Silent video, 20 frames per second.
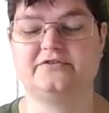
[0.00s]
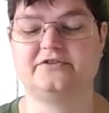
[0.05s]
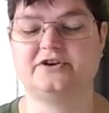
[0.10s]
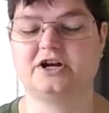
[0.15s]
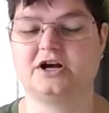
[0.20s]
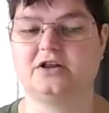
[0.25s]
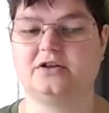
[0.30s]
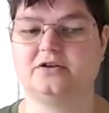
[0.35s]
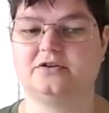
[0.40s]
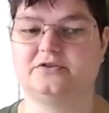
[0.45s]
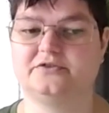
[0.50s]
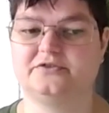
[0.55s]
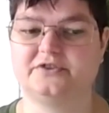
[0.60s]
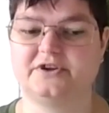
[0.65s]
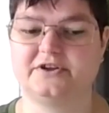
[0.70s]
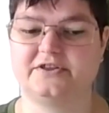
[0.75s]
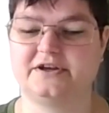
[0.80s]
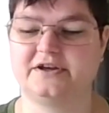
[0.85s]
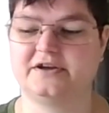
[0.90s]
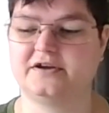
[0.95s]
pick different colors.
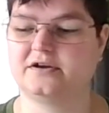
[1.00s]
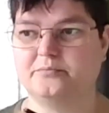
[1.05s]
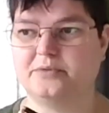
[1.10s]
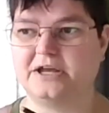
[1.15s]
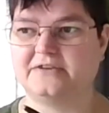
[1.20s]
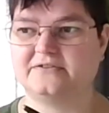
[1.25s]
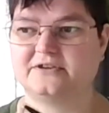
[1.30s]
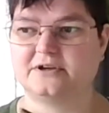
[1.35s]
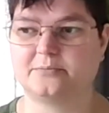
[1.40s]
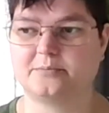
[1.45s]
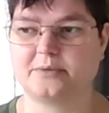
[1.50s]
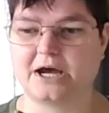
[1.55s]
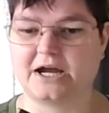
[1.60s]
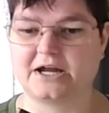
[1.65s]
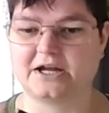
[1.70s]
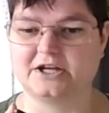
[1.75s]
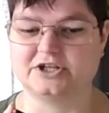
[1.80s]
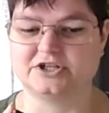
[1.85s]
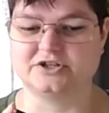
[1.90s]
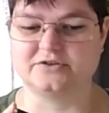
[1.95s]
The basic
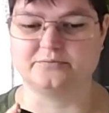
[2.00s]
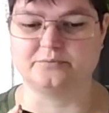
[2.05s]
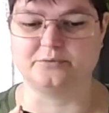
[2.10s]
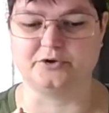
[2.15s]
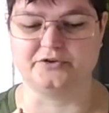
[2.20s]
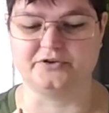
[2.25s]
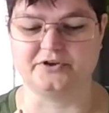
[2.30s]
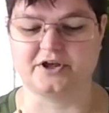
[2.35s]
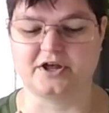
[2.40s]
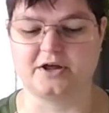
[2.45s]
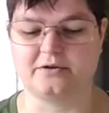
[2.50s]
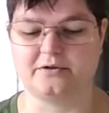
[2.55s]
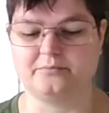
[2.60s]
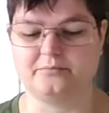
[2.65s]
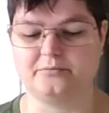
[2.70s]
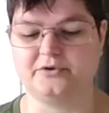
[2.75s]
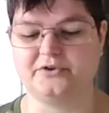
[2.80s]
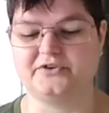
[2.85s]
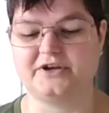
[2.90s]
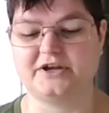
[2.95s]
package of
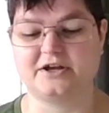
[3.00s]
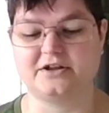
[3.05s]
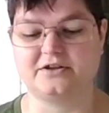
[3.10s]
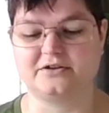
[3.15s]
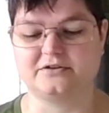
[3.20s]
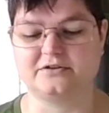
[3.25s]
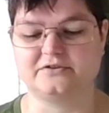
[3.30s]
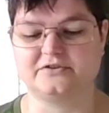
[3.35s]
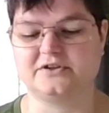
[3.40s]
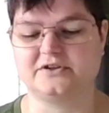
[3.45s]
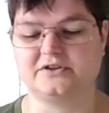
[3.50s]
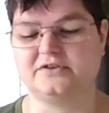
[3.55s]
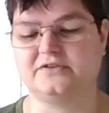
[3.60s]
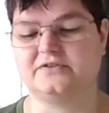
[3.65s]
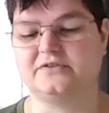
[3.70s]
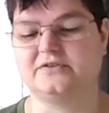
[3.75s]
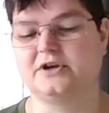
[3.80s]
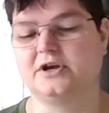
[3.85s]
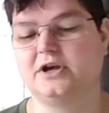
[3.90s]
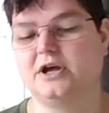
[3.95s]
multicolors
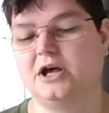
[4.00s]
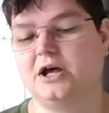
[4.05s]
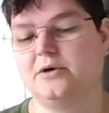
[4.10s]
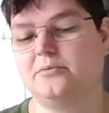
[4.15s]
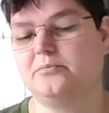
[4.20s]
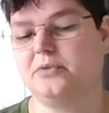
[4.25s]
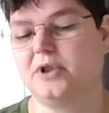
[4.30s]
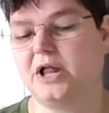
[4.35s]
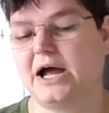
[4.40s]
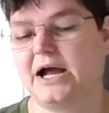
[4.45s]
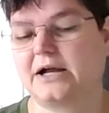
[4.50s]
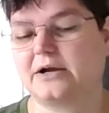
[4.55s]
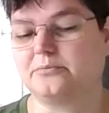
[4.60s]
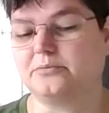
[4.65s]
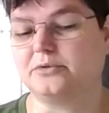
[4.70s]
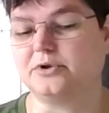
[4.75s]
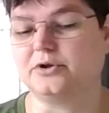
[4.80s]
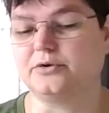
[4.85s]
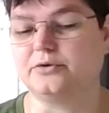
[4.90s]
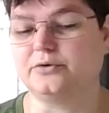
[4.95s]
is black,
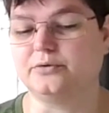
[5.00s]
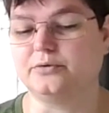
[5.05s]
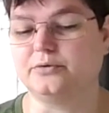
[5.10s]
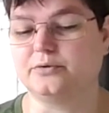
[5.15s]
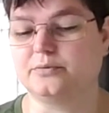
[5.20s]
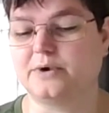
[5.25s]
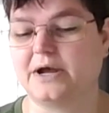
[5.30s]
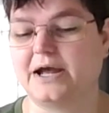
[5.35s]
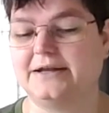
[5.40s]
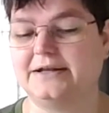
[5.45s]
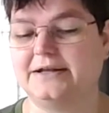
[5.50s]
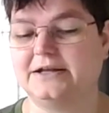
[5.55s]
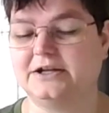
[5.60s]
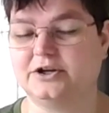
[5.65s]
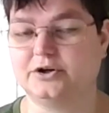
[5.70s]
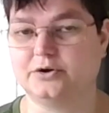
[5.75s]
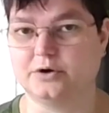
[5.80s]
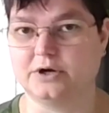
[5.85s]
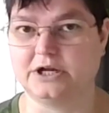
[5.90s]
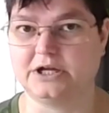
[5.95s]
blue, red,
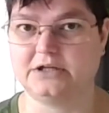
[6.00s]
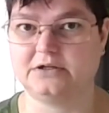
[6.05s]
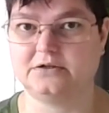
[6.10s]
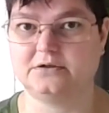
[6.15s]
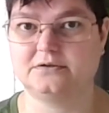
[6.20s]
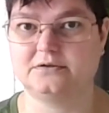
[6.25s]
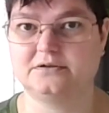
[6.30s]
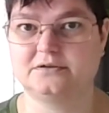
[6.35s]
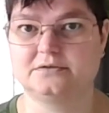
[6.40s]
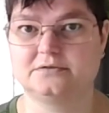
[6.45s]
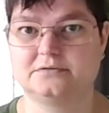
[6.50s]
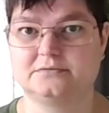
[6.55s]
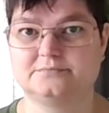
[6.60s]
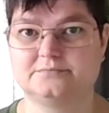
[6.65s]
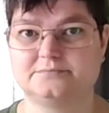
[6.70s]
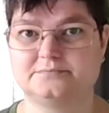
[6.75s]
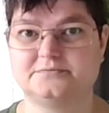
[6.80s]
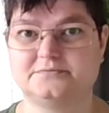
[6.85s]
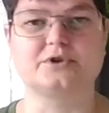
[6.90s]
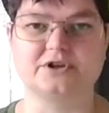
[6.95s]
and green.
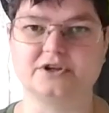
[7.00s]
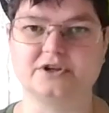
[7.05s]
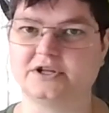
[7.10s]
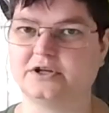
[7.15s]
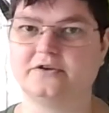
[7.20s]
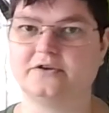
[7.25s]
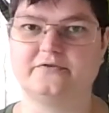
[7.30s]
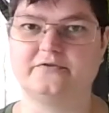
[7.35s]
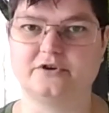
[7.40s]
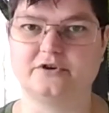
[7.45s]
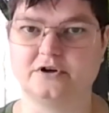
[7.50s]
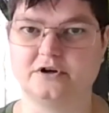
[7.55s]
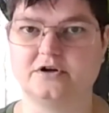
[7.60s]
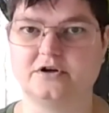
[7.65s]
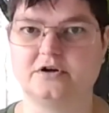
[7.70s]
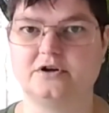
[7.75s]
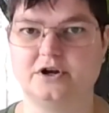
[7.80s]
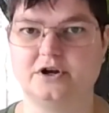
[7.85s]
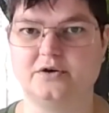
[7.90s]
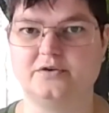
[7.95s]
It's really good
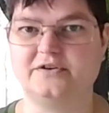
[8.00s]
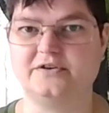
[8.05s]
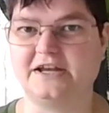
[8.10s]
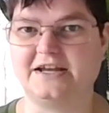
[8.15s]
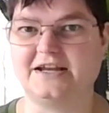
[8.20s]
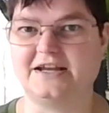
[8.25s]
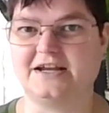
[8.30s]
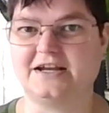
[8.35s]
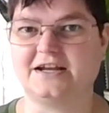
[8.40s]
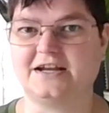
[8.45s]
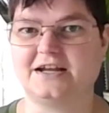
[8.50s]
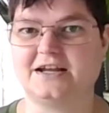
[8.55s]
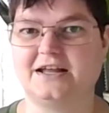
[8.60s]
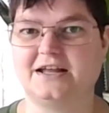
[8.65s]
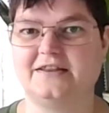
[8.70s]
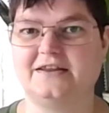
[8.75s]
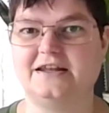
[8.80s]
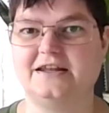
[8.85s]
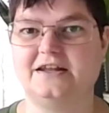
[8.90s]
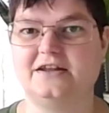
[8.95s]
for note taking.
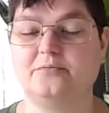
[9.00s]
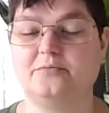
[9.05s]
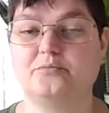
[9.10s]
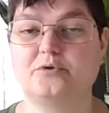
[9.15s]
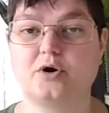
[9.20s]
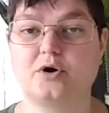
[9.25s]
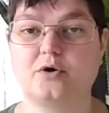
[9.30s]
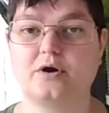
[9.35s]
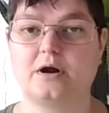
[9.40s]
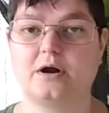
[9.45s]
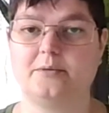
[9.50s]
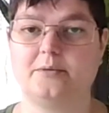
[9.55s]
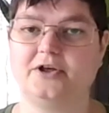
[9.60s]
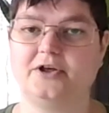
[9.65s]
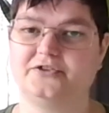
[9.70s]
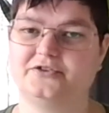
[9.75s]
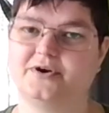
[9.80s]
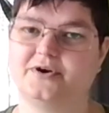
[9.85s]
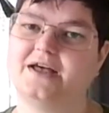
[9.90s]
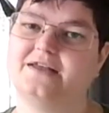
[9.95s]
And then the program
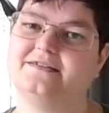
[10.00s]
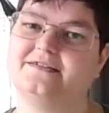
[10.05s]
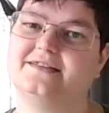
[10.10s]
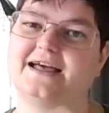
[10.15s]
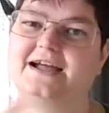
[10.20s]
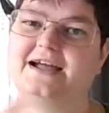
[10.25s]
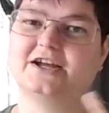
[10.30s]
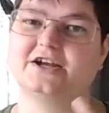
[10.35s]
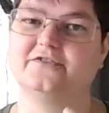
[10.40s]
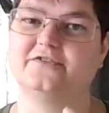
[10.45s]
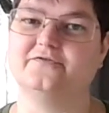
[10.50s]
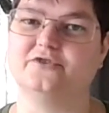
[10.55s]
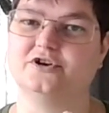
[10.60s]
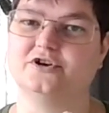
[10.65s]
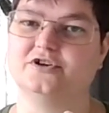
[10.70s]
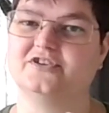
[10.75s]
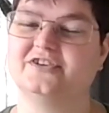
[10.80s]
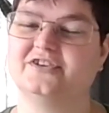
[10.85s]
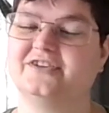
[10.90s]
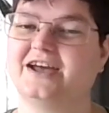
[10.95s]
also has that
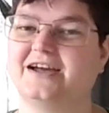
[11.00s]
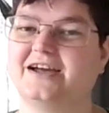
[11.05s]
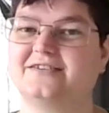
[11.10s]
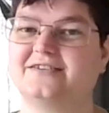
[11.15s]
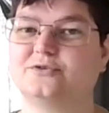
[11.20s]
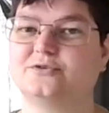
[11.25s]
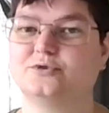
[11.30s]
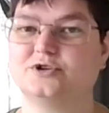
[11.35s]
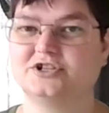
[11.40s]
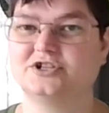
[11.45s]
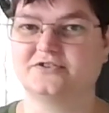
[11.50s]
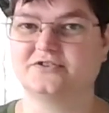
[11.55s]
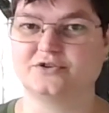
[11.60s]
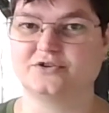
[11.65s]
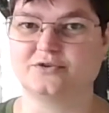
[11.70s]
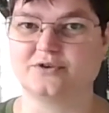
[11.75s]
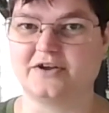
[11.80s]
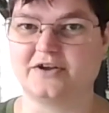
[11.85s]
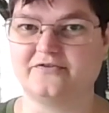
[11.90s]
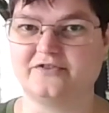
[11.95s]
convert to text, which is
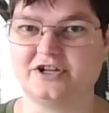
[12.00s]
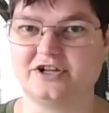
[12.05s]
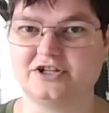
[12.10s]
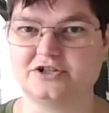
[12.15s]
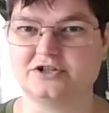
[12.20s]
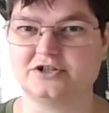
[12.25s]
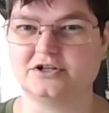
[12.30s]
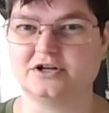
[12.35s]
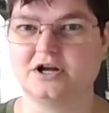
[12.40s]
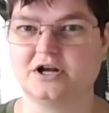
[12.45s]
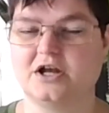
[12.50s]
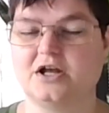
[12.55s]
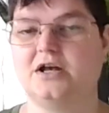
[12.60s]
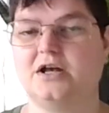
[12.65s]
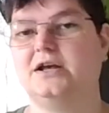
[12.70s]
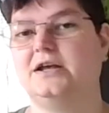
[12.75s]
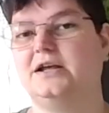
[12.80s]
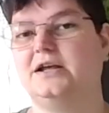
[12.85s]
a great feature.